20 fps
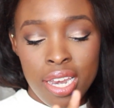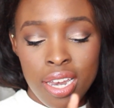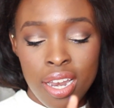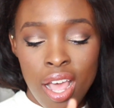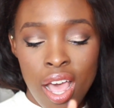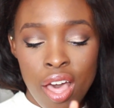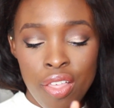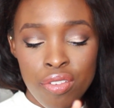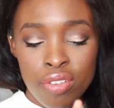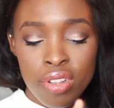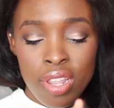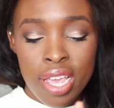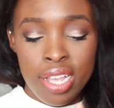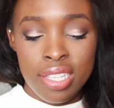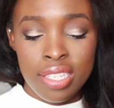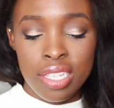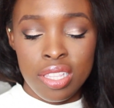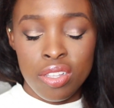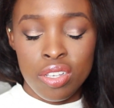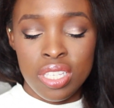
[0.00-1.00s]
and in other
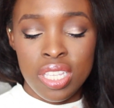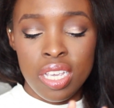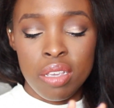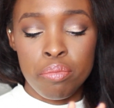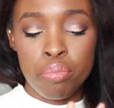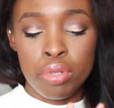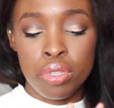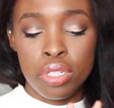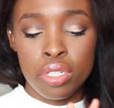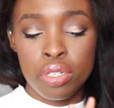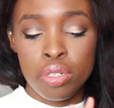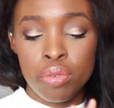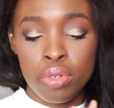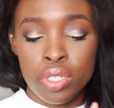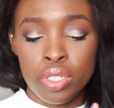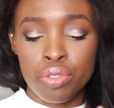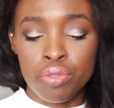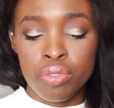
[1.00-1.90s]
lights it looks like blue or